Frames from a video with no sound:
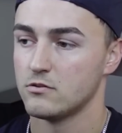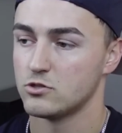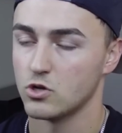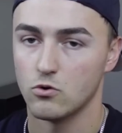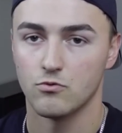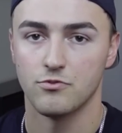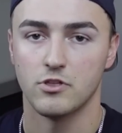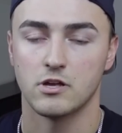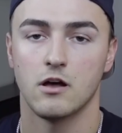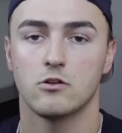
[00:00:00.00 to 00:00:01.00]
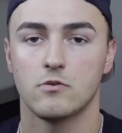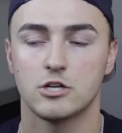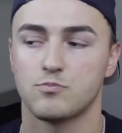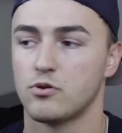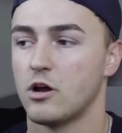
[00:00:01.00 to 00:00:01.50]
So the color
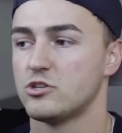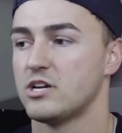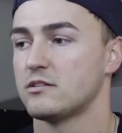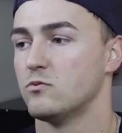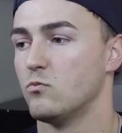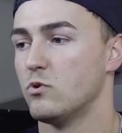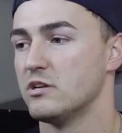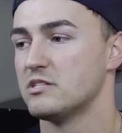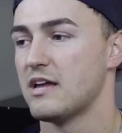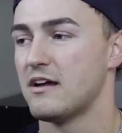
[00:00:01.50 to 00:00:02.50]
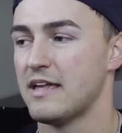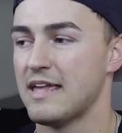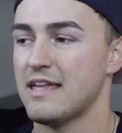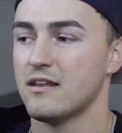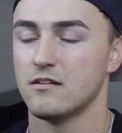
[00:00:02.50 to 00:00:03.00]
rush project was a
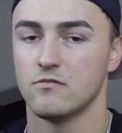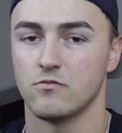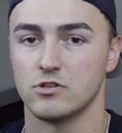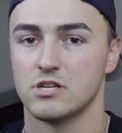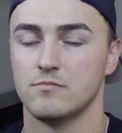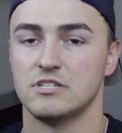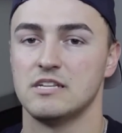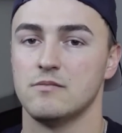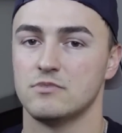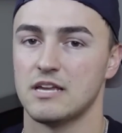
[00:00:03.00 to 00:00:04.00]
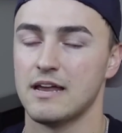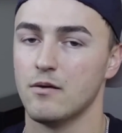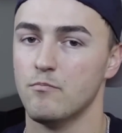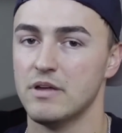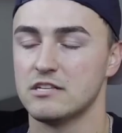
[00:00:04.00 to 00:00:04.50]
hit for some teams and a
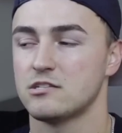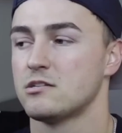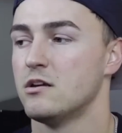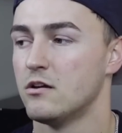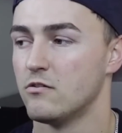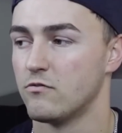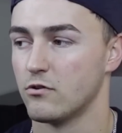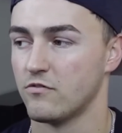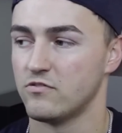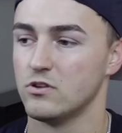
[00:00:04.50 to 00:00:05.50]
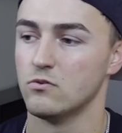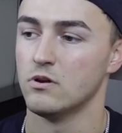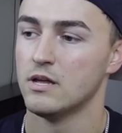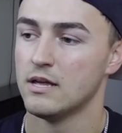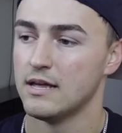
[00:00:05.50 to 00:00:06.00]
miss for a few.
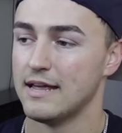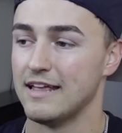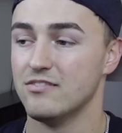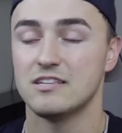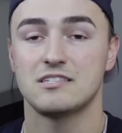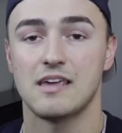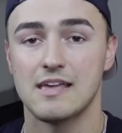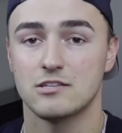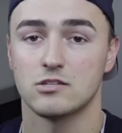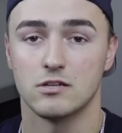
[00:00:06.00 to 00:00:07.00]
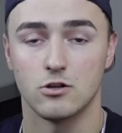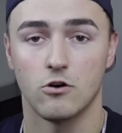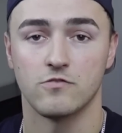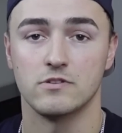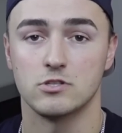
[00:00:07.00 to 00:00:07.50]
In this case, the
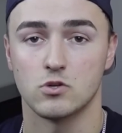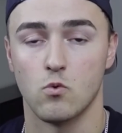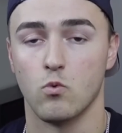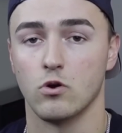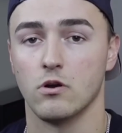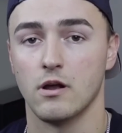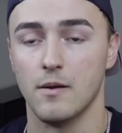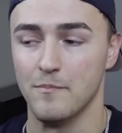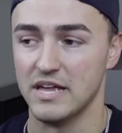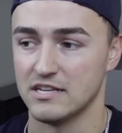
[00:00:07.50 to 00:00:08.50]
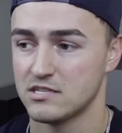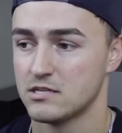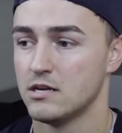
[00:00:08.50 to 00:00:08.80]
Dolphins were a miss.